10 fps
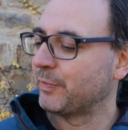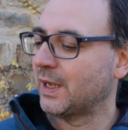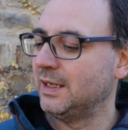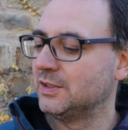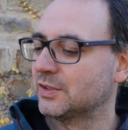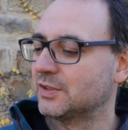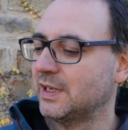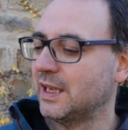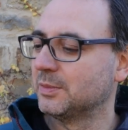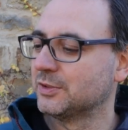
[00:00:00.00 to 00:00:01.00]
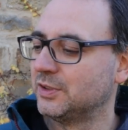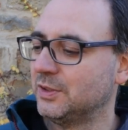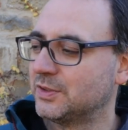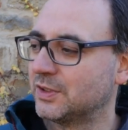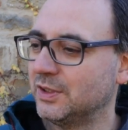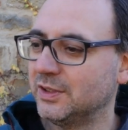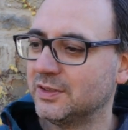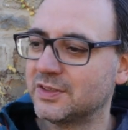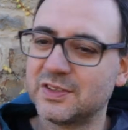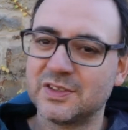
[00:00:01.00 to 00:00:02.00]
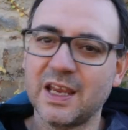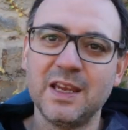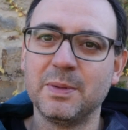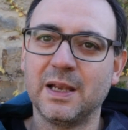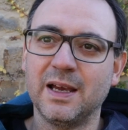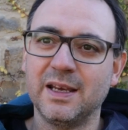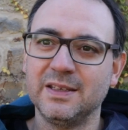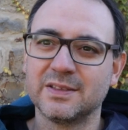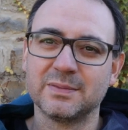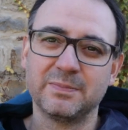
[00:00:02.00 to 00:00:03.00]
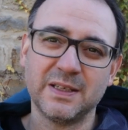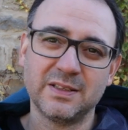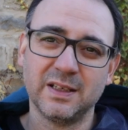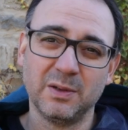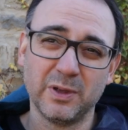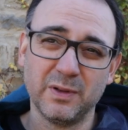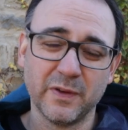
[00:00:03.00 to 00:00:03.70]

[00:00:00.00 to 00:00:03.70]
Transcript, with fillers: and it just enables you to stabilize basically what you're